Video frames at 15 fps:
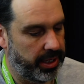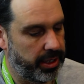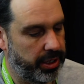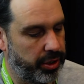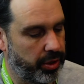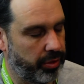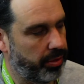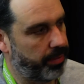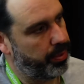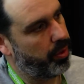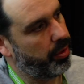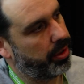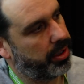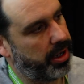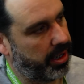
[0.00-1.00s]
your
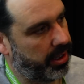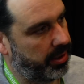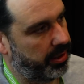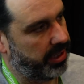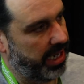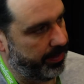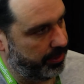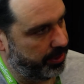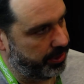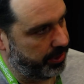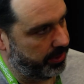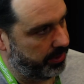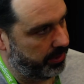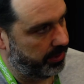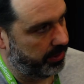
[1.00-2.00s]
report card labeled you.